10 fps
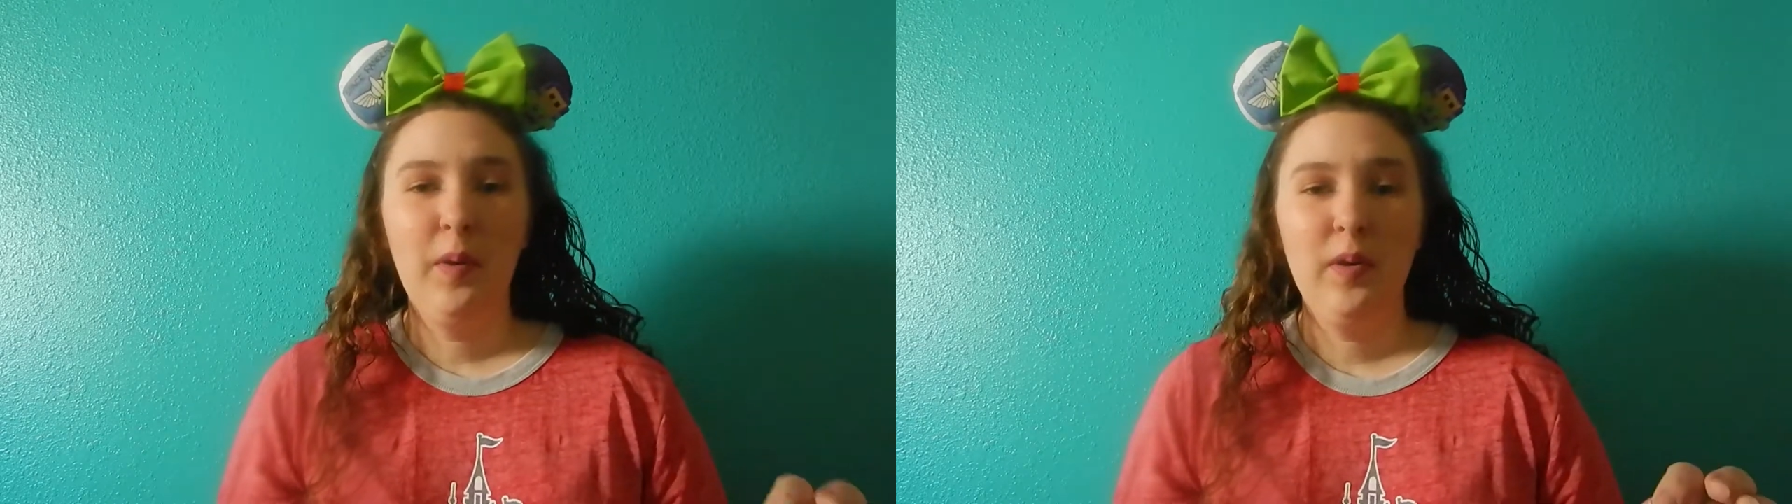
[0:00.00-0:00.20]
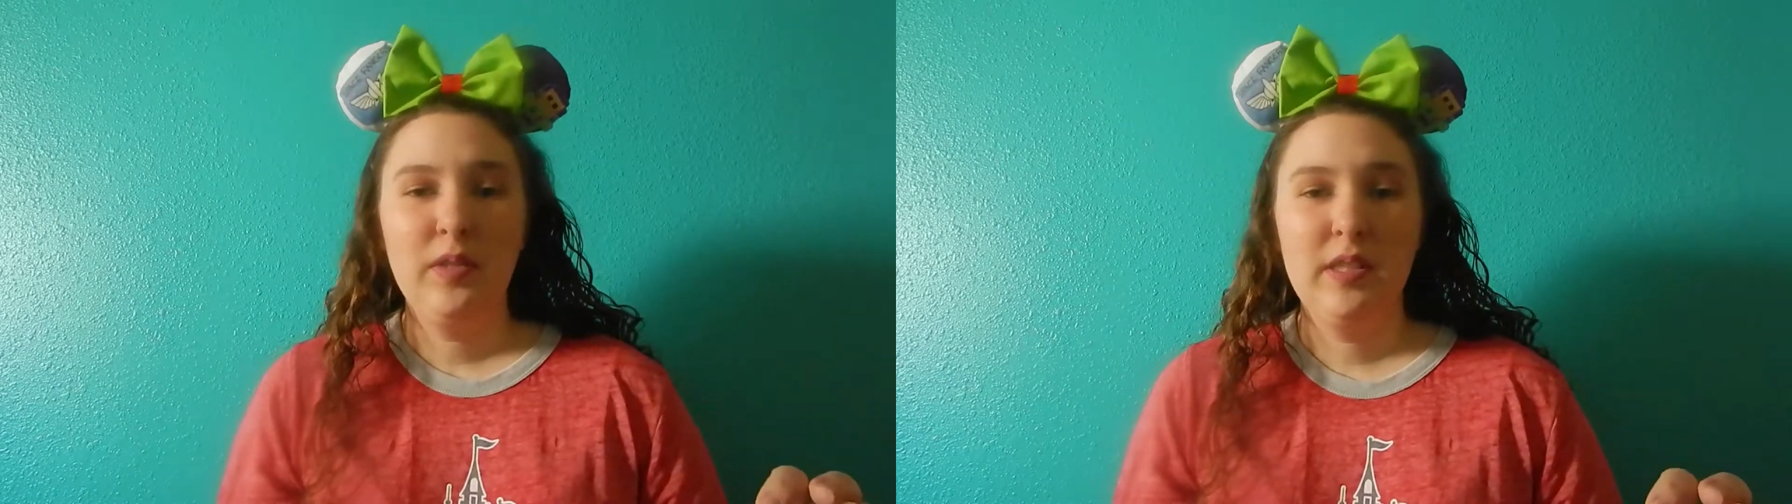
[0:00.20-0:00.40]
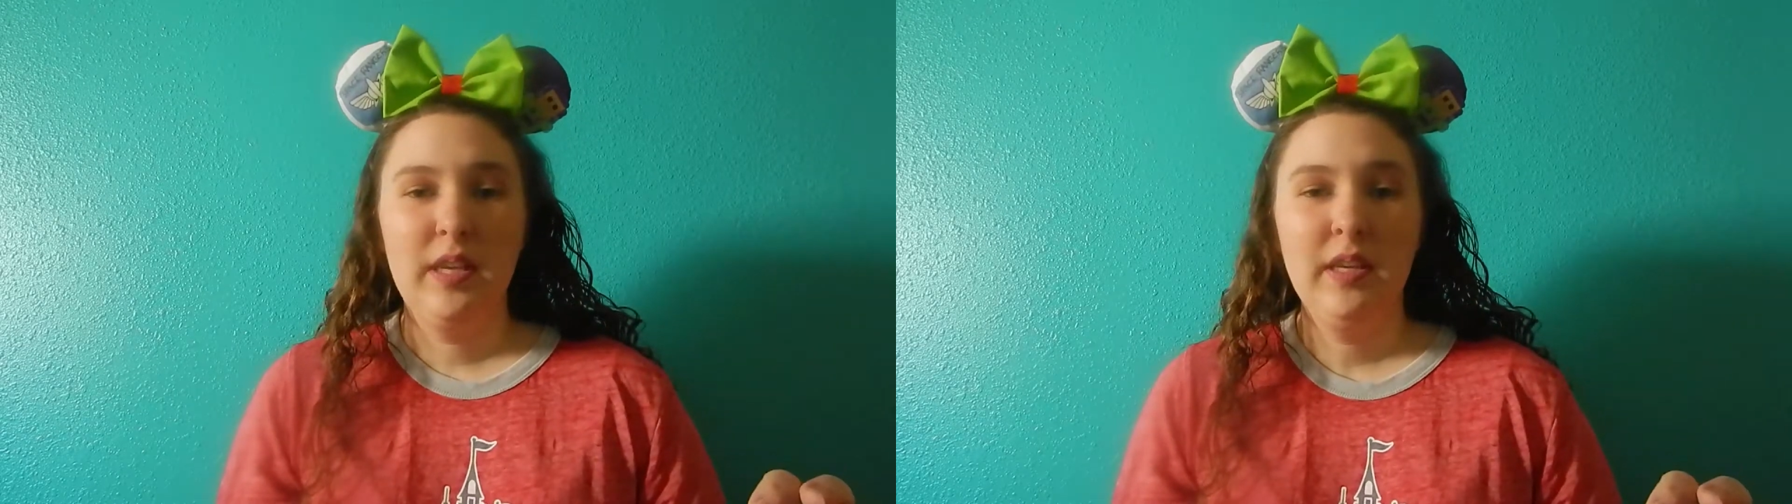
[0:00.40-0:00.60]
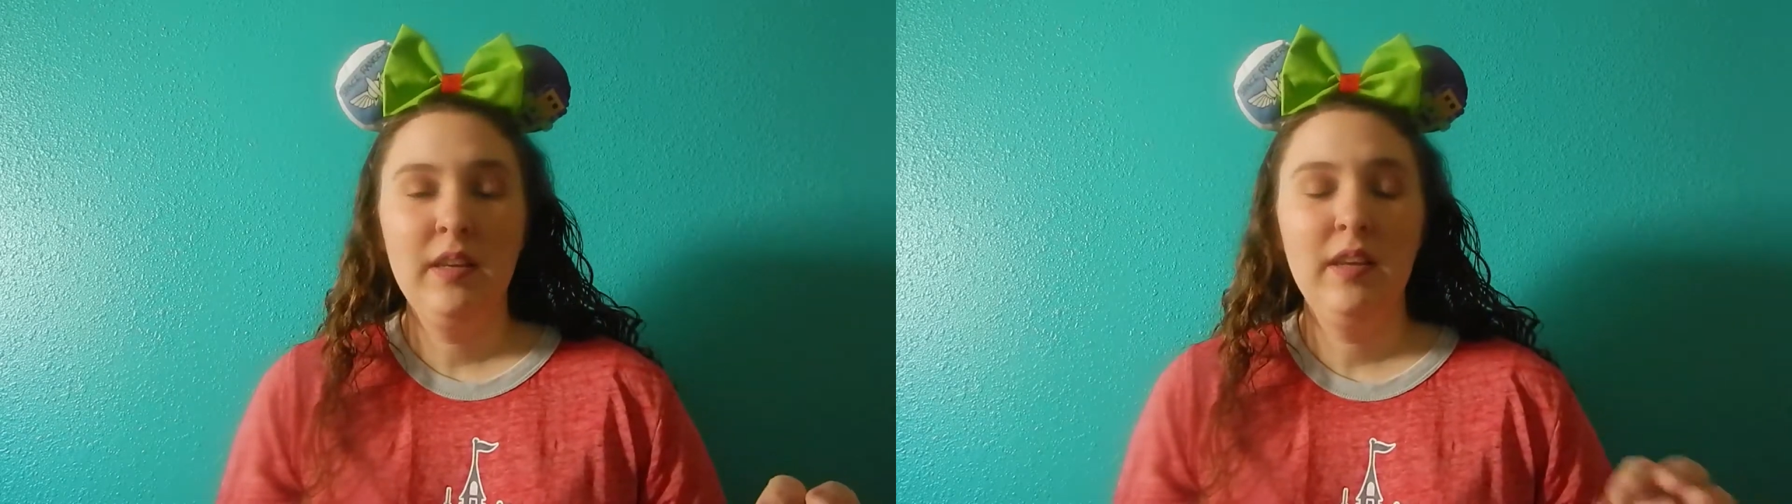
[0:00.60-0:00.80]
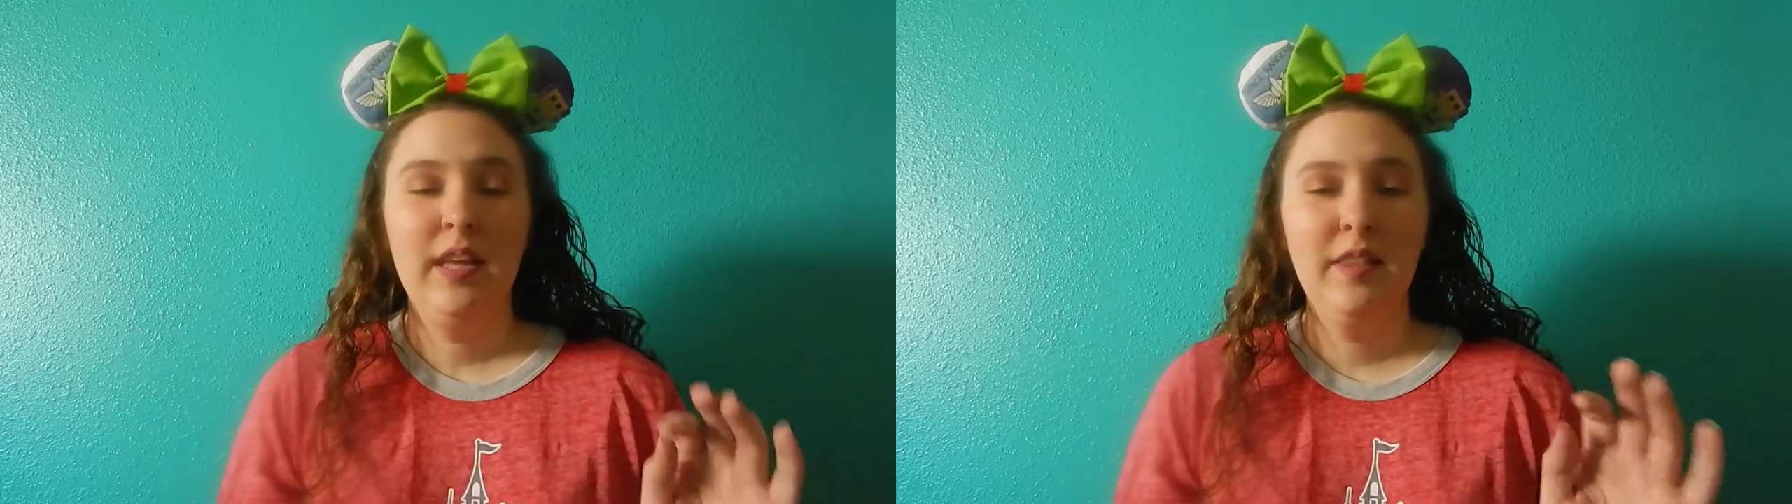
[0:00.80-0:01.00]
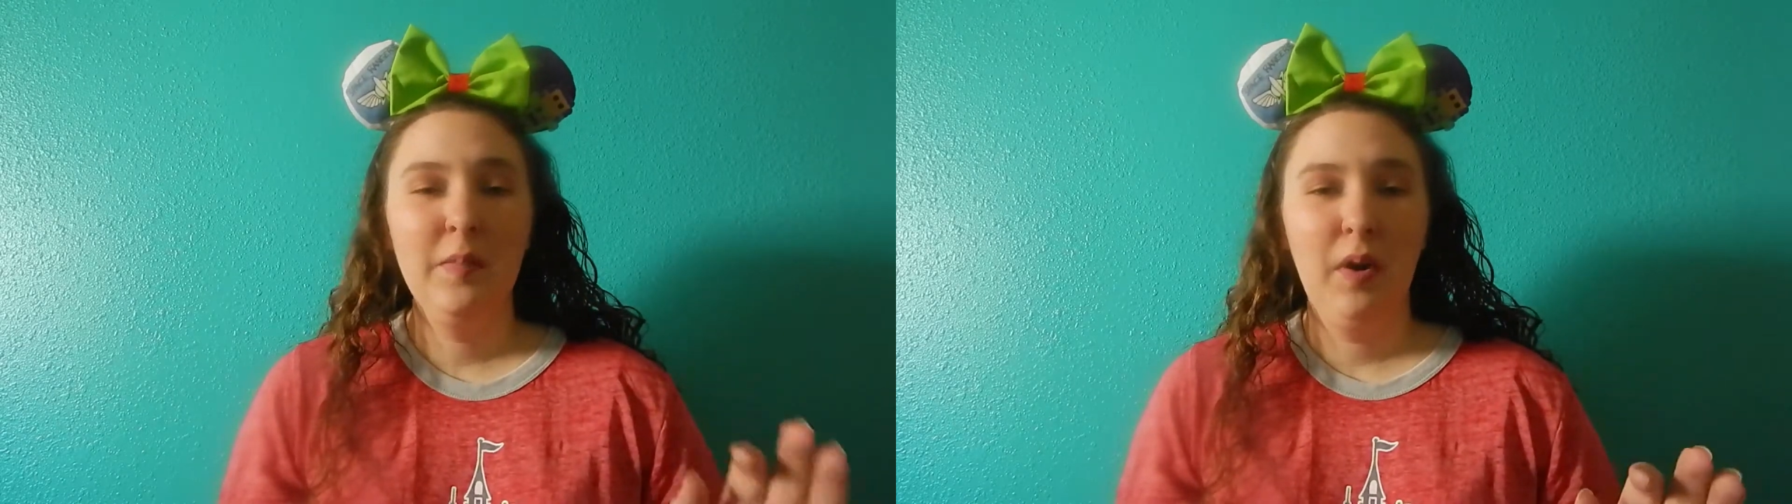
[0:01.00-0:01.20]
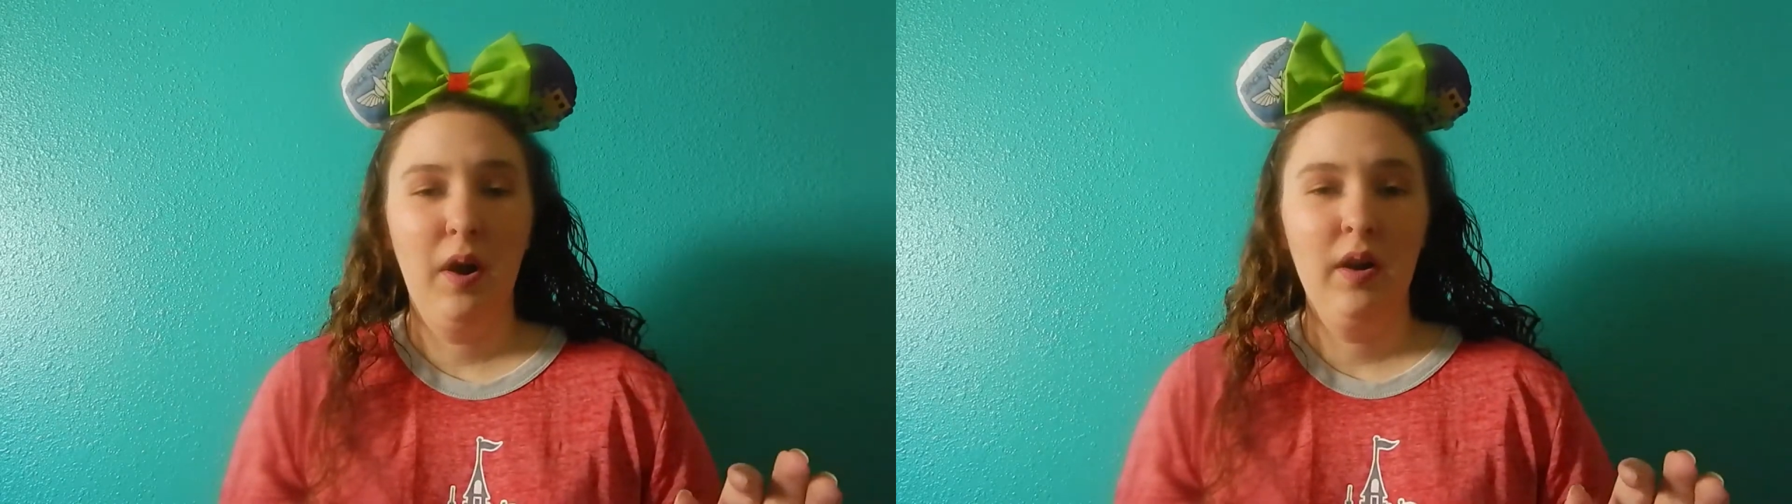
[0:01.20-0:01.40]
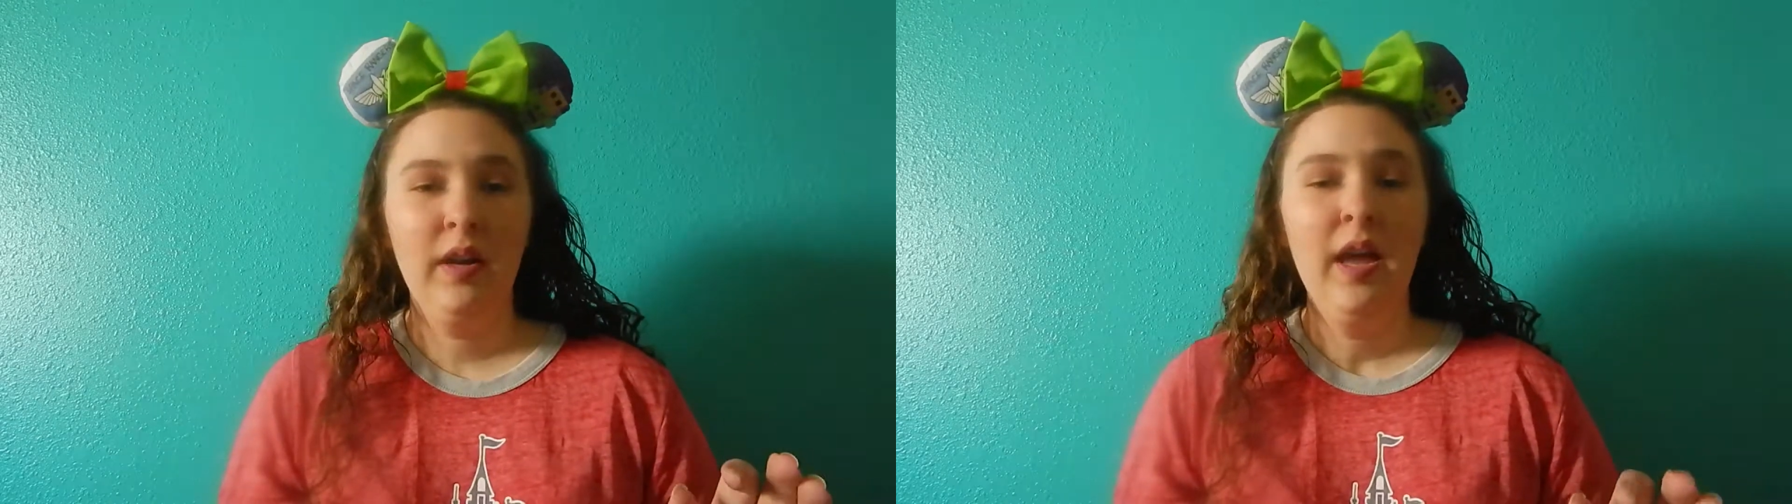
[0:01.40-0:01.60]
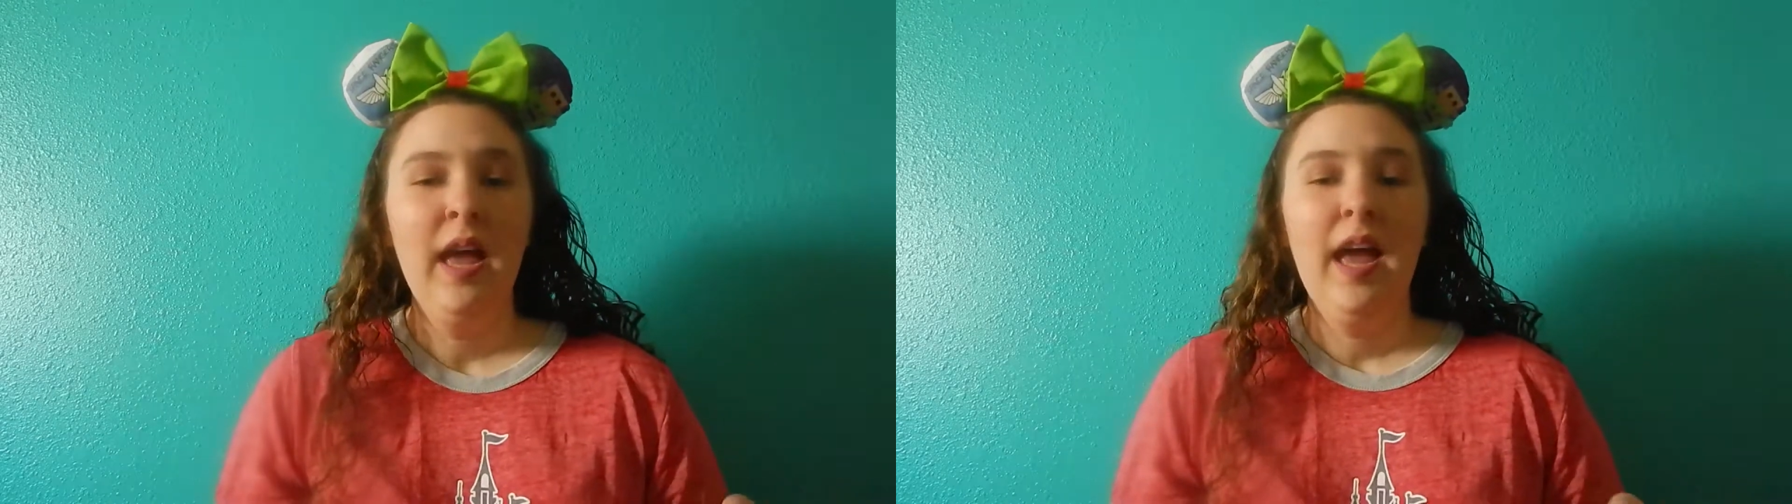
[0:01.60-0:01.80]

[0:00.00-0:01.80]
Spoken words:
person in the park.